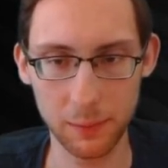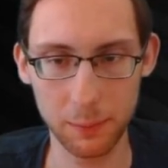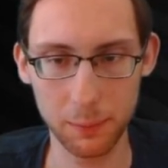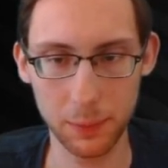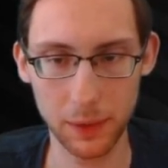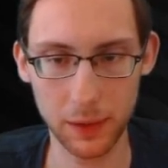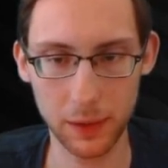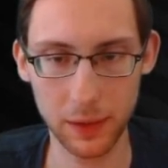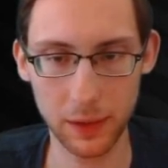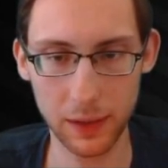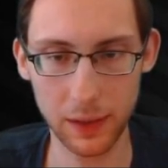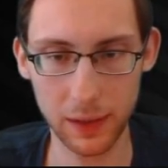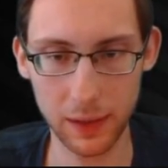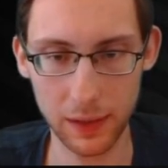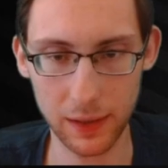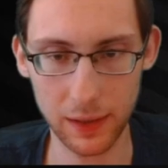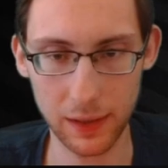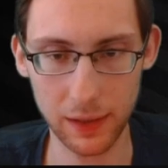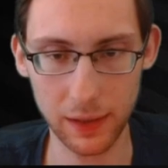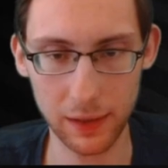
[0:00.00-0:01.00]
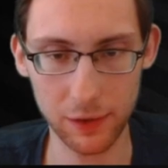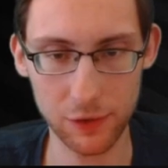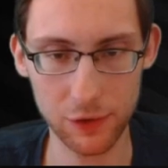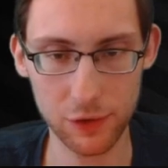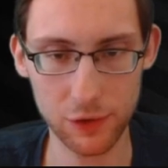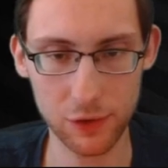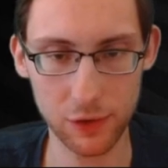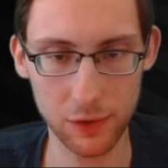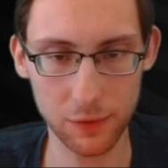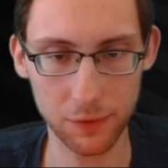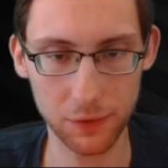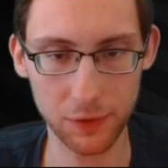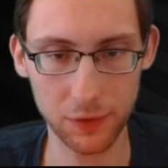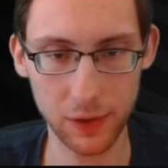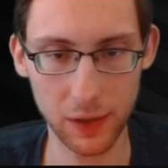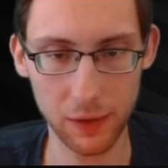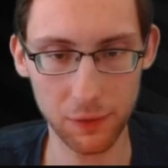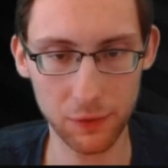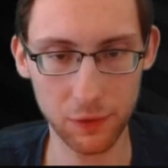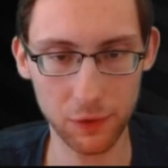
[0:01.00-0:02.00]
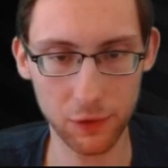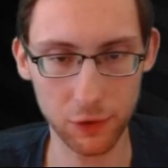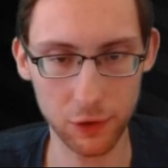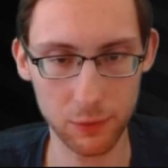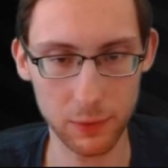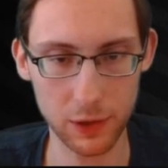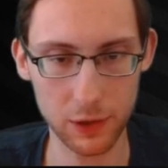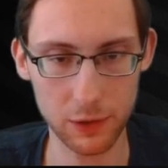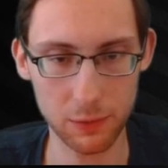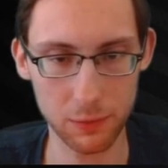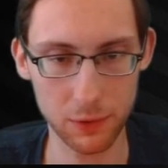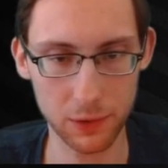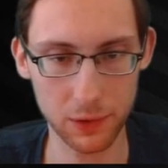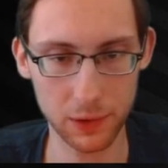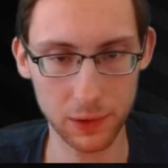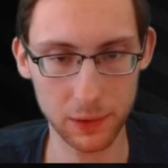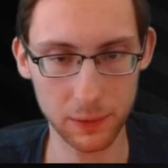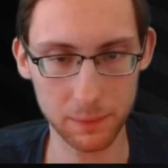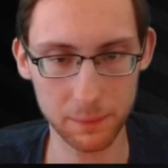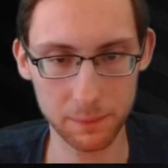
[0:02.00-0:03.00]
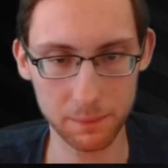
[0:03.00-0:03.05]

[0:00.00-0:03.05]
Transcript: But, like, I should have saved so much more.